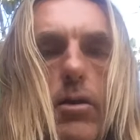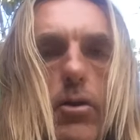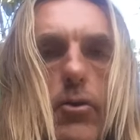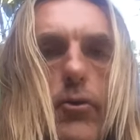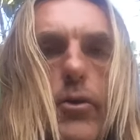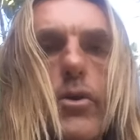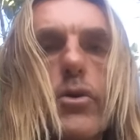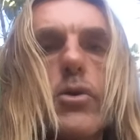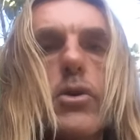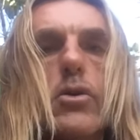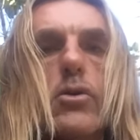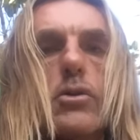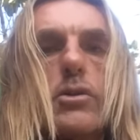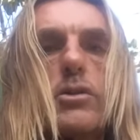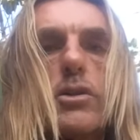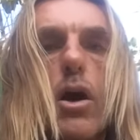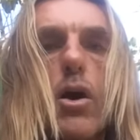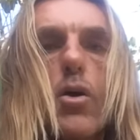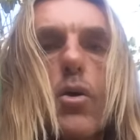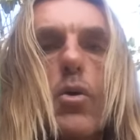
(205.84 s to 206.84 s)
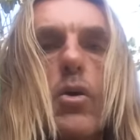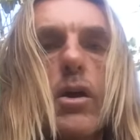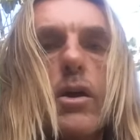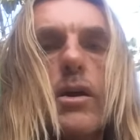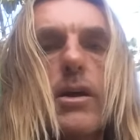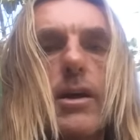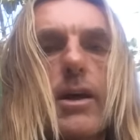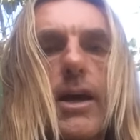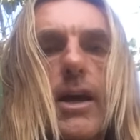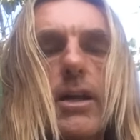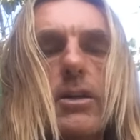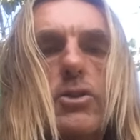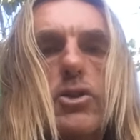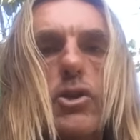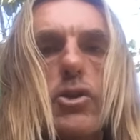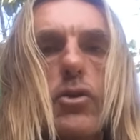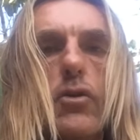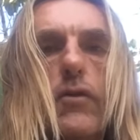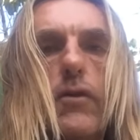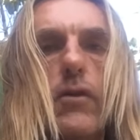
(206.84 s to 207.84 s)
through your soul
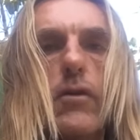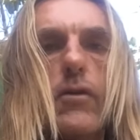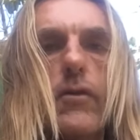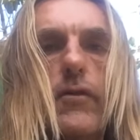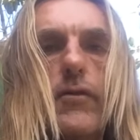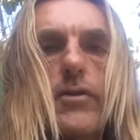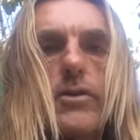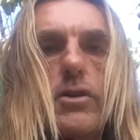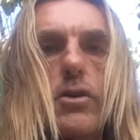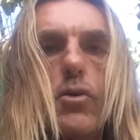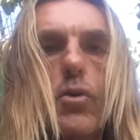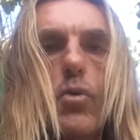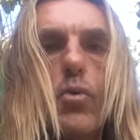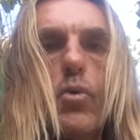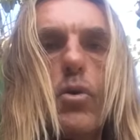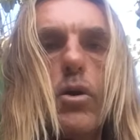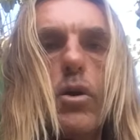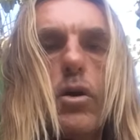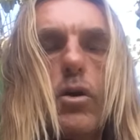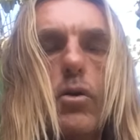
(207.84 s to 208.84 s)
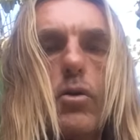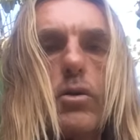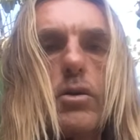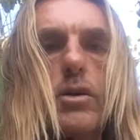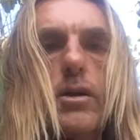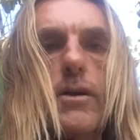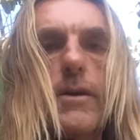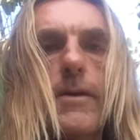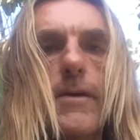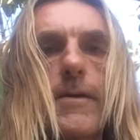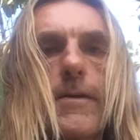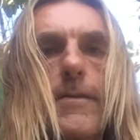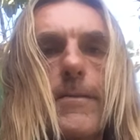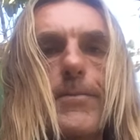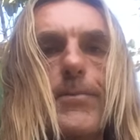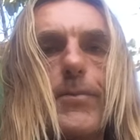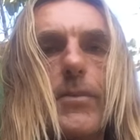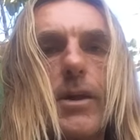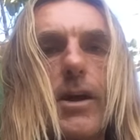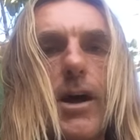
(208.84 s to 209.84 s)
into your physical world,
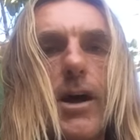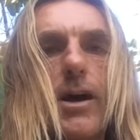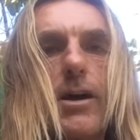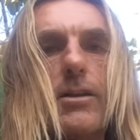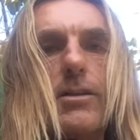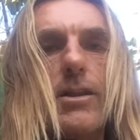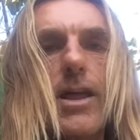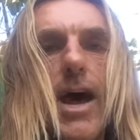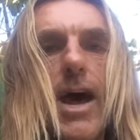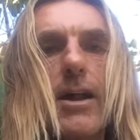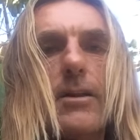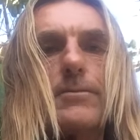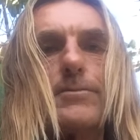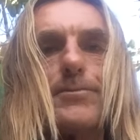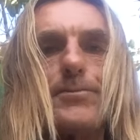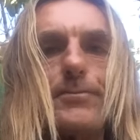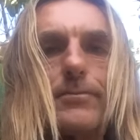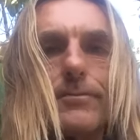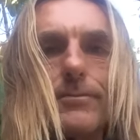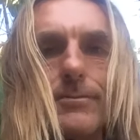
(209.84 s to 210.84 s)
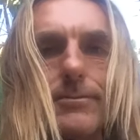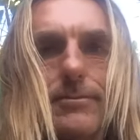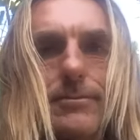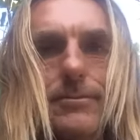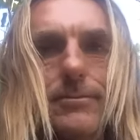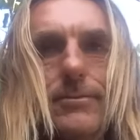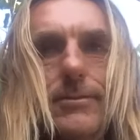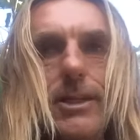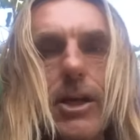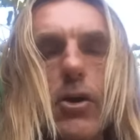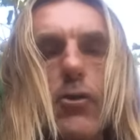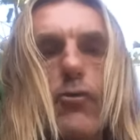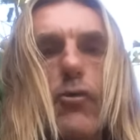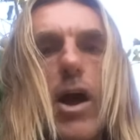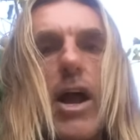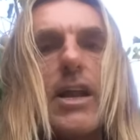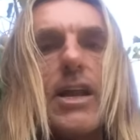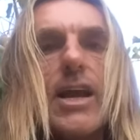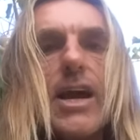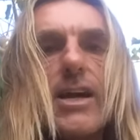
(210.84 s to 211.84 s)
and then
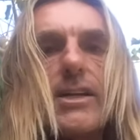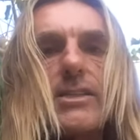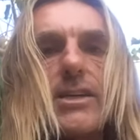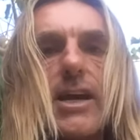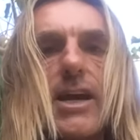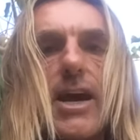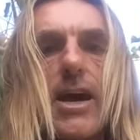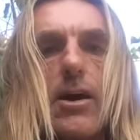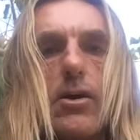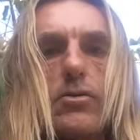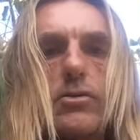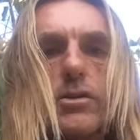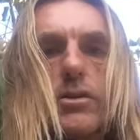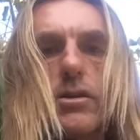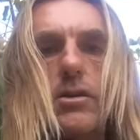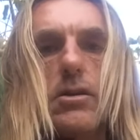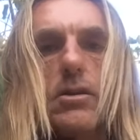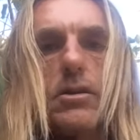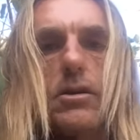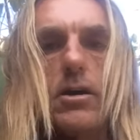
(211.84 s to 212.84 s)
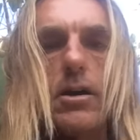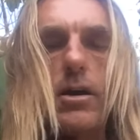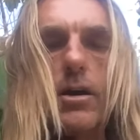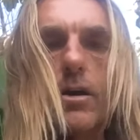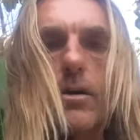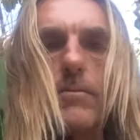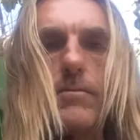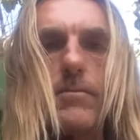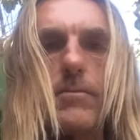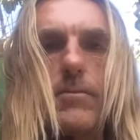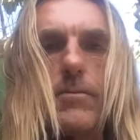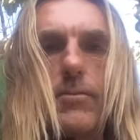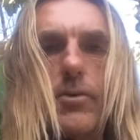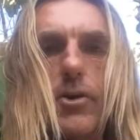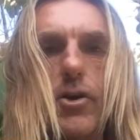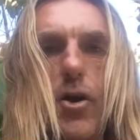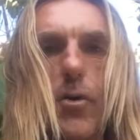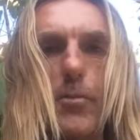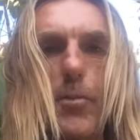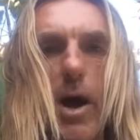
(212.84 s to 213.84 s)
radiating out um,
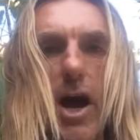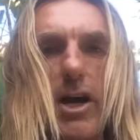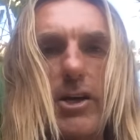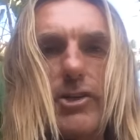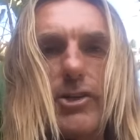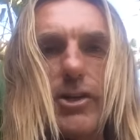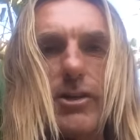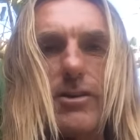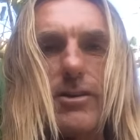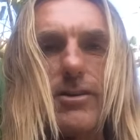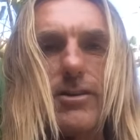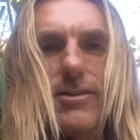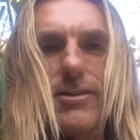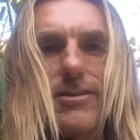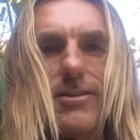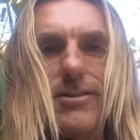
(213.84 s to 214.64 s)
compassion